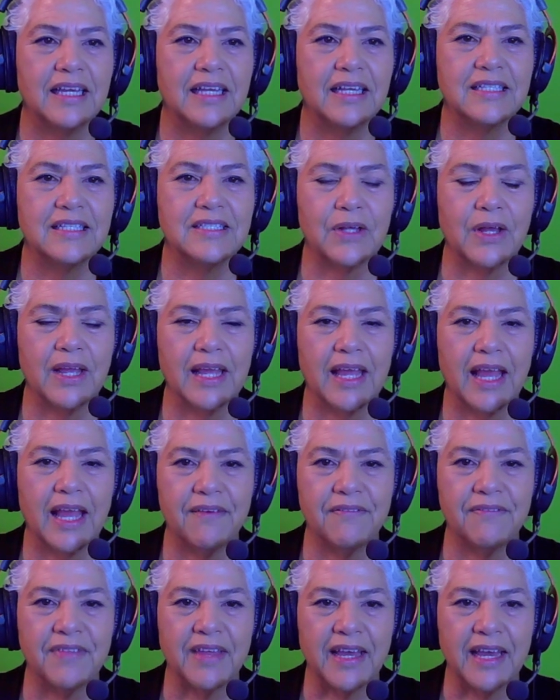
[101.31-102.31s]
So I
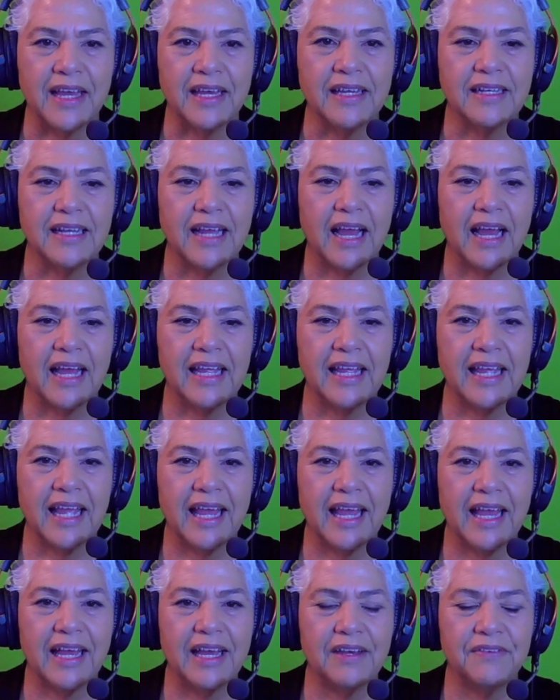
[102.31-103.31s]
have that. I
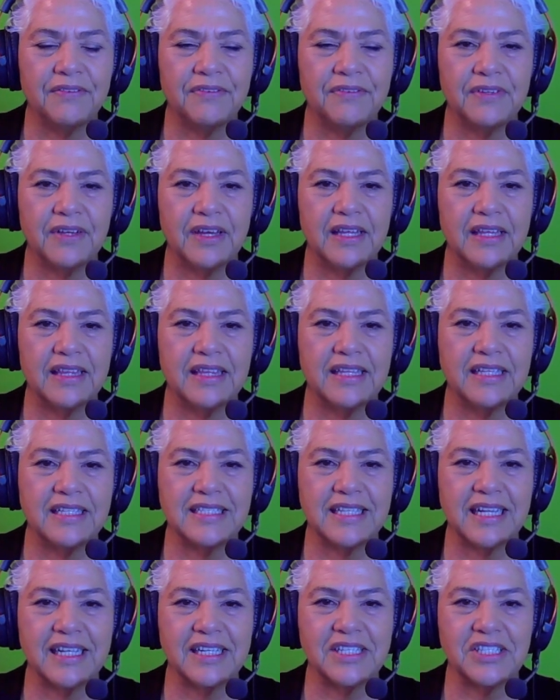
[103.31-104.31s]
have this
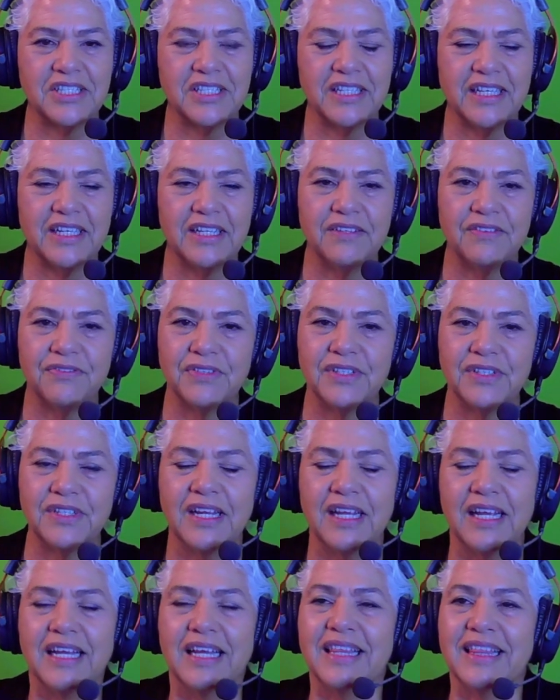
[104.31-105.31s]
section here for
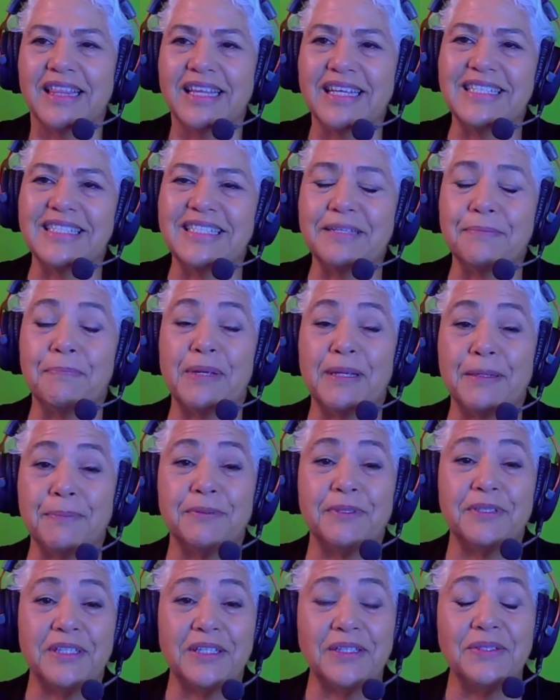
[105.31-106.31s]
things that
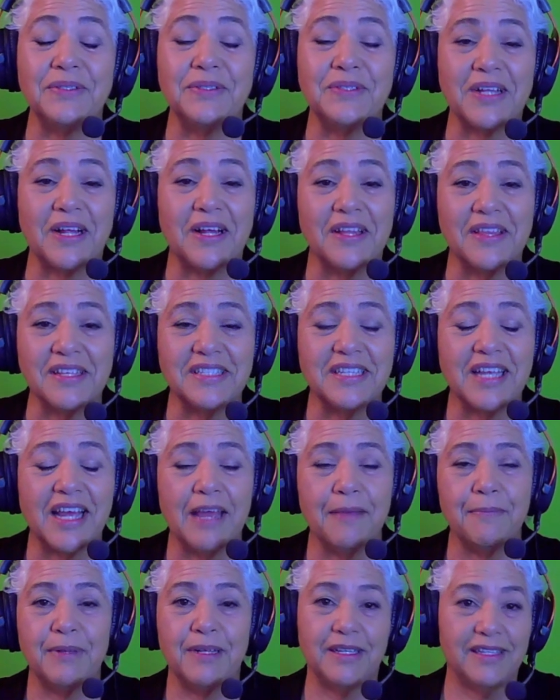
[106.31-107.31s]
people use all the
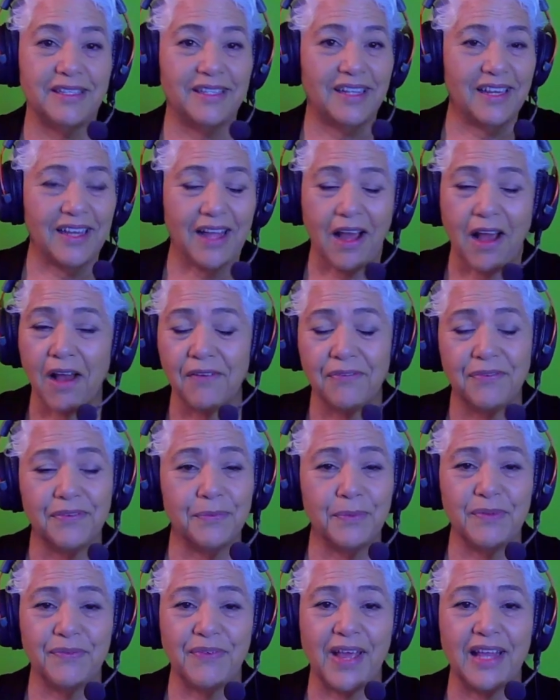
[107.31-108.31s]
time, and often
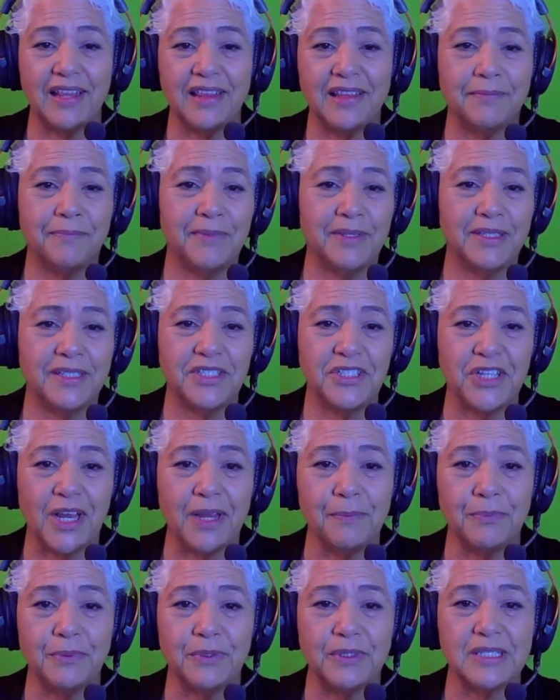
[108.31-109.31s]
we've had them in
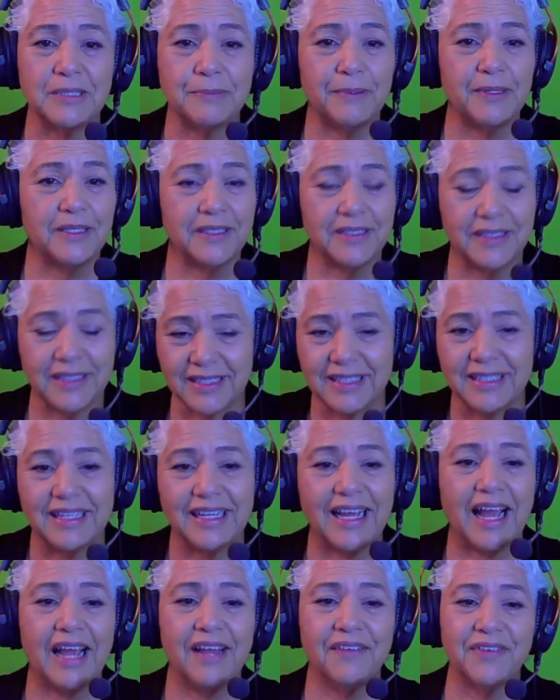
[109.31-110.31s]
Jamboards, but
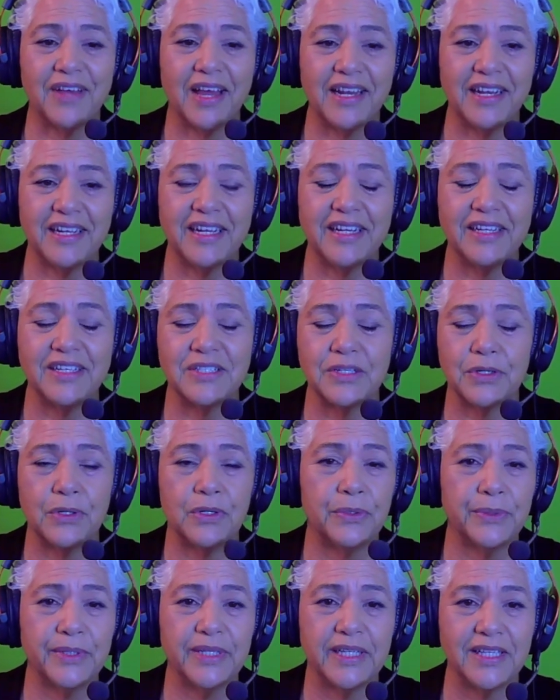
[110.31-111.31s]
I've got it here so
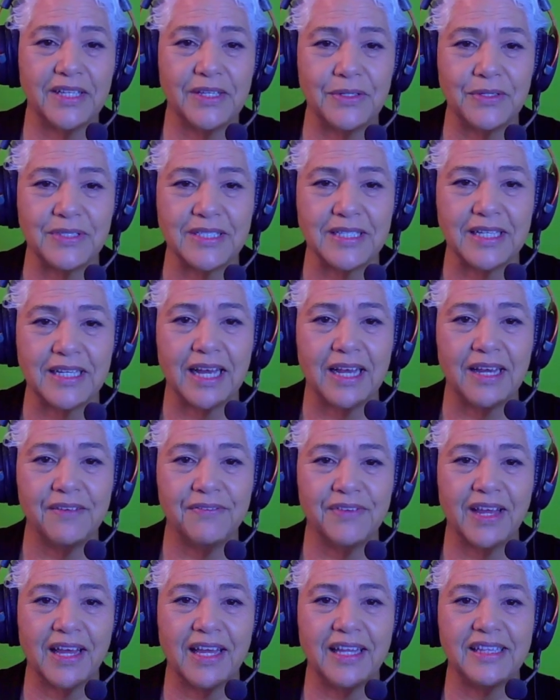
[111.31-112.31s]
anyone can use it. I've
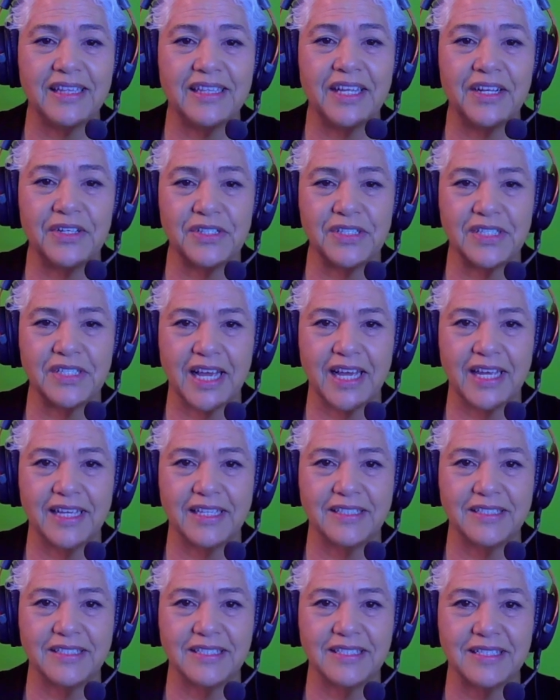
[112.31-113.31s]
got letter
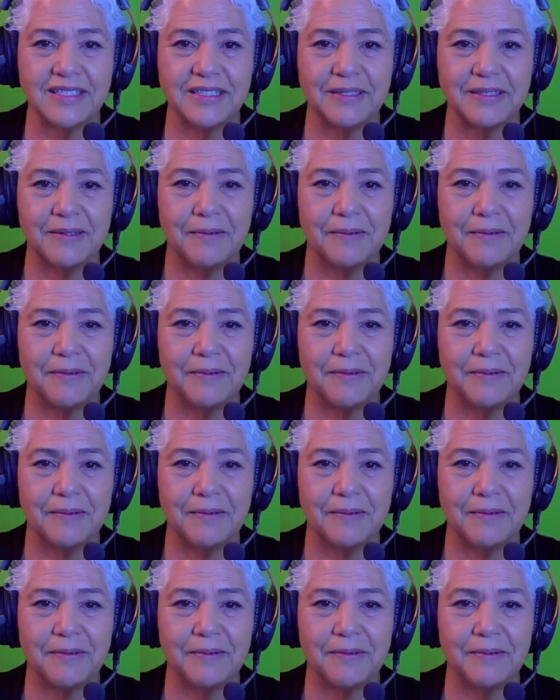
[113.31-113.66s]
tiles.